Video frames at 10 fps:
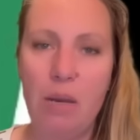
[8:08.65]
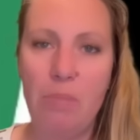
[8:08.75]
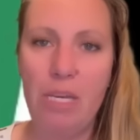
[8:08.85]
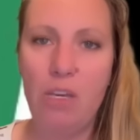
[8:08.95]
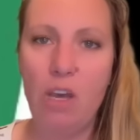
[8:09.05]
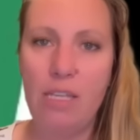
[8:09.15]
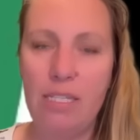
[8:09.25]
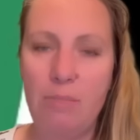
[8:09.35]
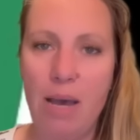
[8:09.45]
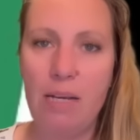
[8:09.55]
because
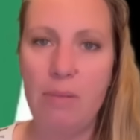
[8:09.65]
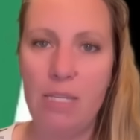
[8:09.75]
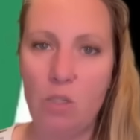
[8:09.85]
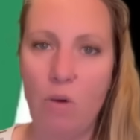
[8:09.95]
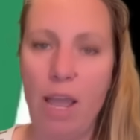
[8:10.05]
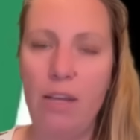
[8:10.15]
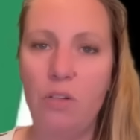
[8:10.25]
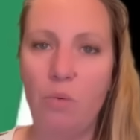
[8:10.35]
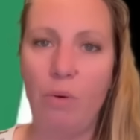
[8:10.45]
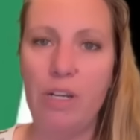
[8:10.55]
the magma is trying
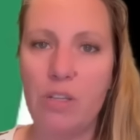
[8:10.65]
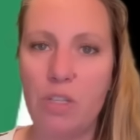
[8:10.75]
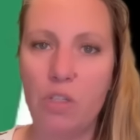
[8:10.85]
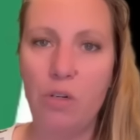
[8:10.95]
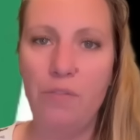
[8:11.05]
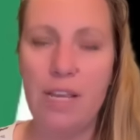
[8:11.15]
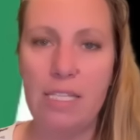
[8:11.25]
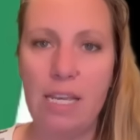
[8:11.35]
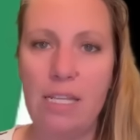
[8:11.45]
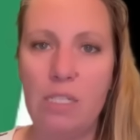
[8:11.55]
to reach the
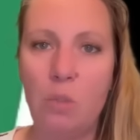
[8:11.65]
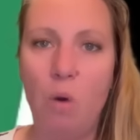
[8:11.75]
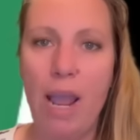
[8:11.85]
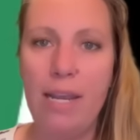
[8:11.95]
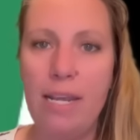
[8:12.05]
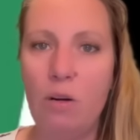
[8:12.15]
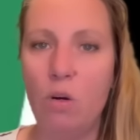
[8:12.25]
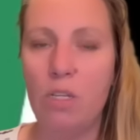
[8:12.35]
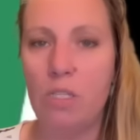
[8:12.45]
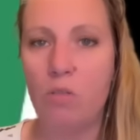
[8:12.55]
surface. It's grinding
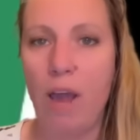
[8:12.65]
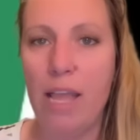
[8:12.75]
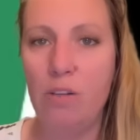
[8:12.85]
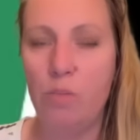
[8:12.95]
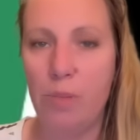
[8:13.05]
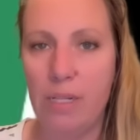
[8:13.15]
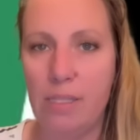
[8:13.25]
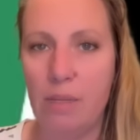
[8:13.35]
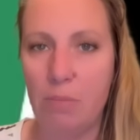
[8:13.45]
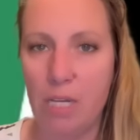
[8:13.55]
or it's trying to
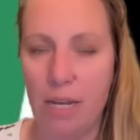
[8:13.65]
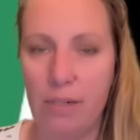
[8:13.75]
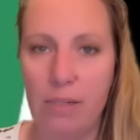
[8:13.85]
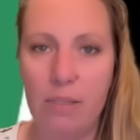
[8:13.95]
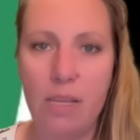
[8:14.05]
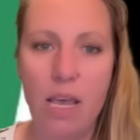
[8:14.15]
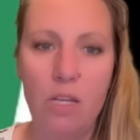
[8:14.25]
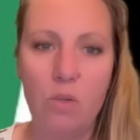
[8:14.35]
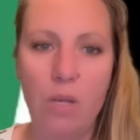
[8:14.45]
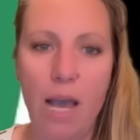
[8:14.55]
build some tunnels
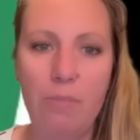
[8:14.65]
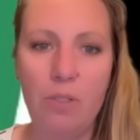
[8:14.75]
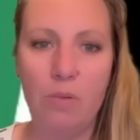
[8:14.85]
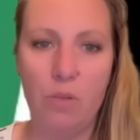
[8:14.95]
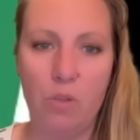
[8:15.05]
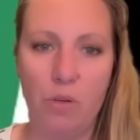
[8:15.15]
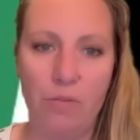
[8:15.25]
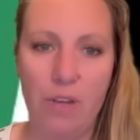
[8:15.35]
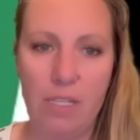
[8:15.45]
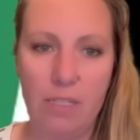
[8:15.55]
to come to the
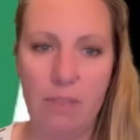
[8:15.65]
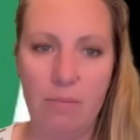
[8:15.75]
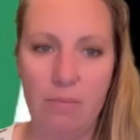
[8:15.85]
surface.